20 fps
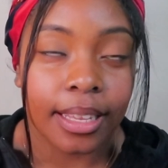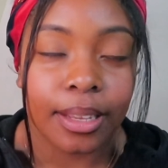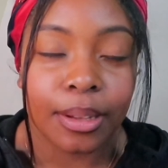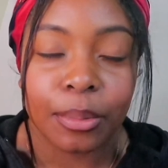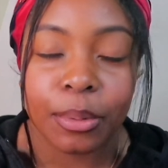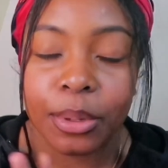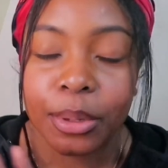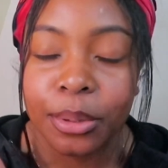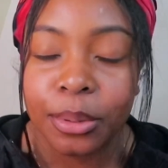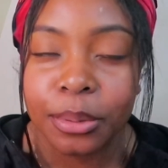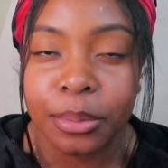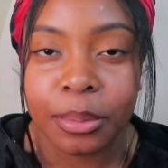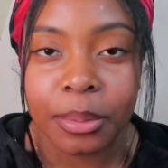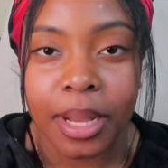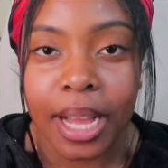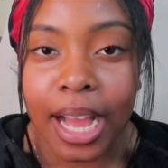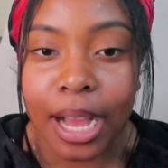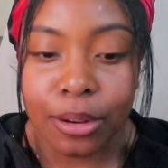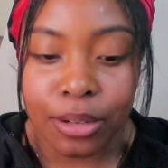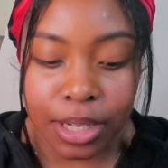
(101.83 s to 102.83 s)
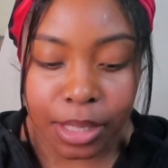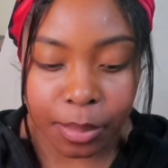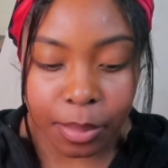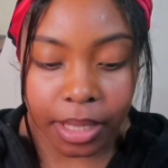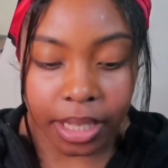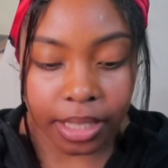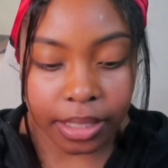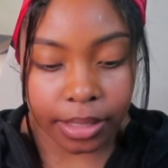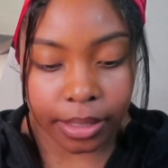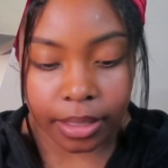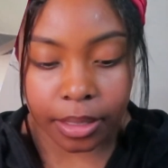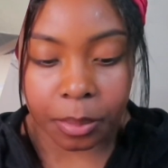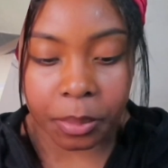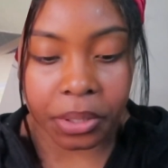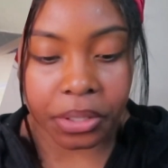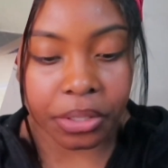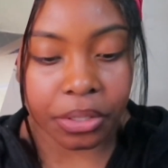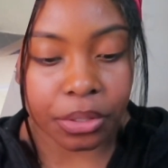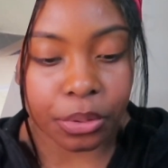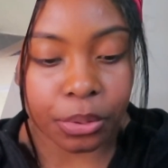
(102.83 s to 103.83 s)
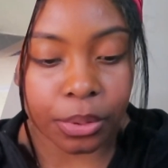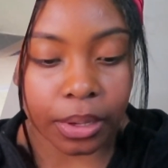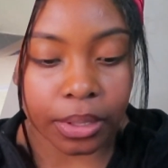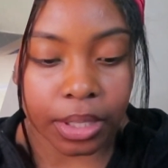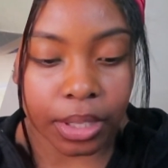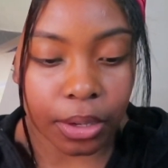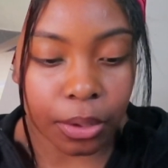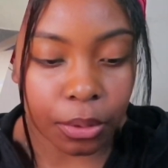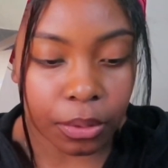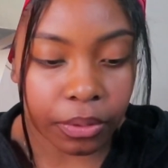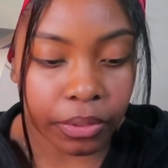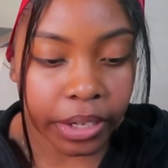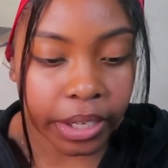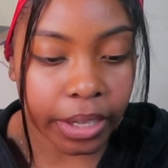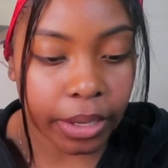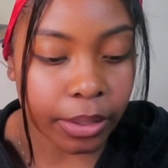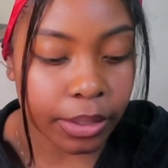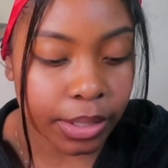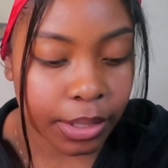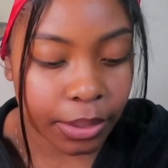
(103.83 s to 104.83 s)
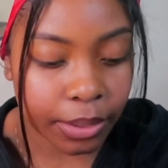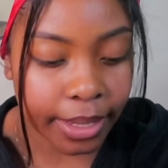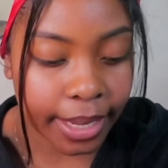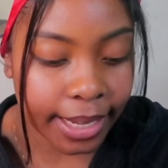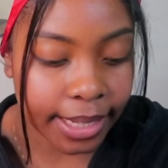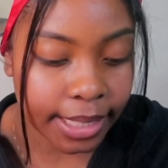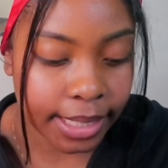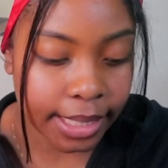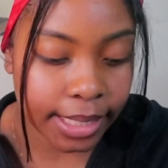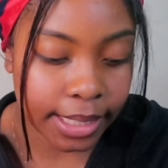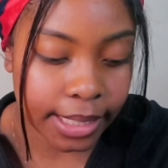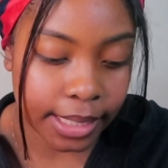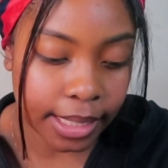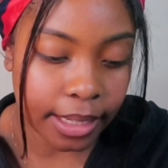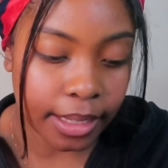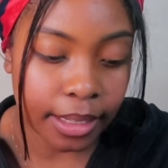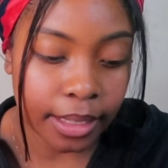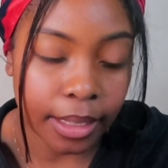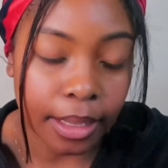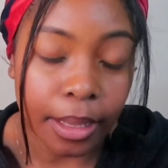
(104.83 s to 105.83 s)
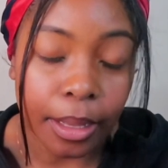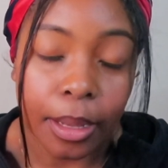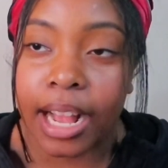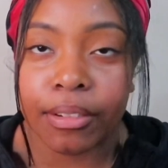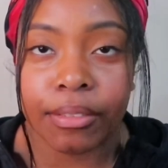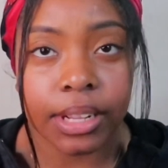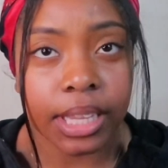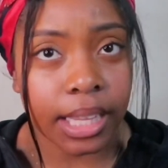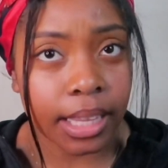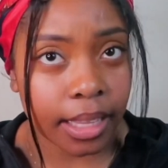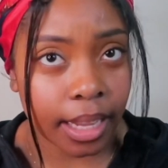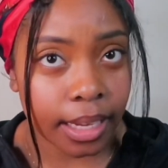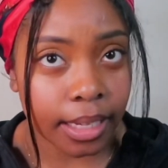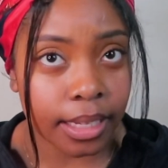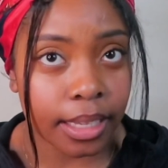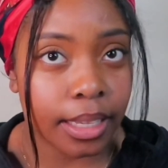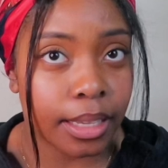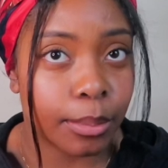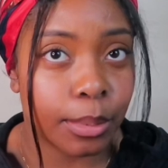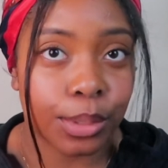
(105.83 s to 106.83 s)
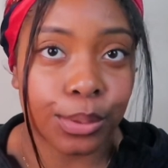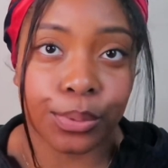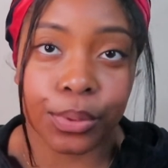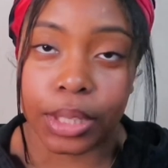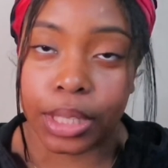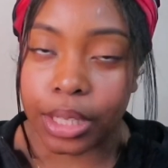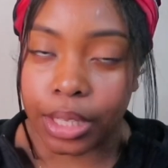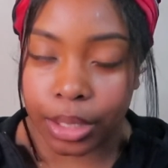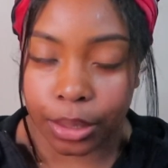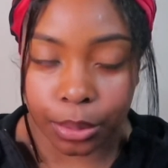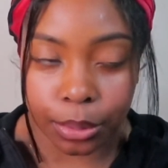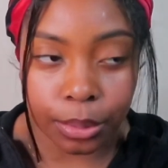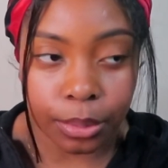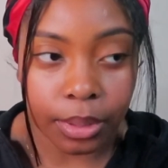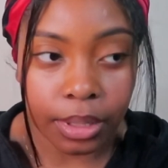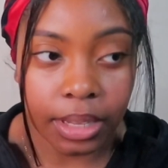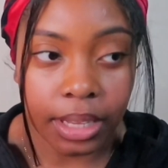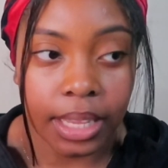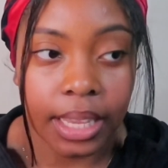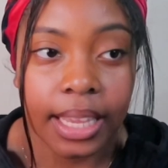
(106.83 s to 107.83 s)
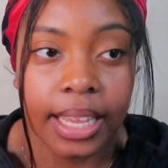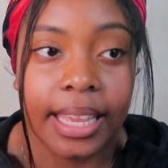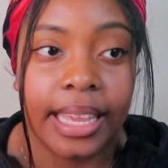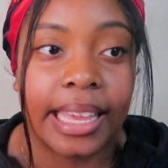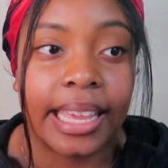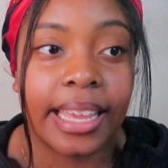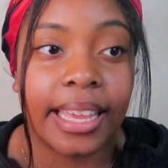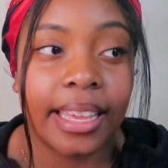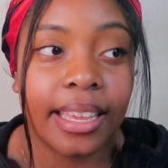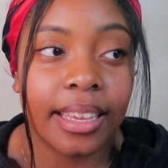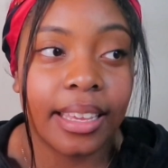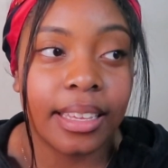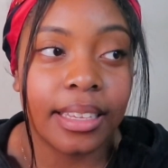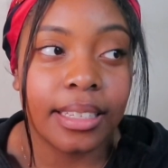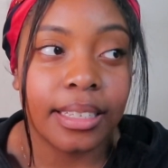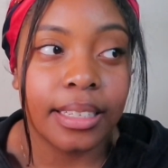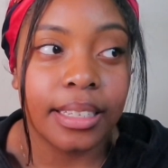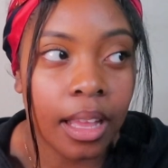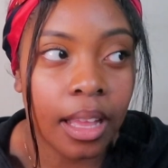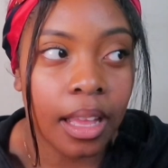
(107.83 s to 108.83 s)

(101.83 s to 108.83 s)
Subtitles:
Well, I'll just be inserting pictures throughout the whole video so you guys can see. I really liked it. It was really cute. And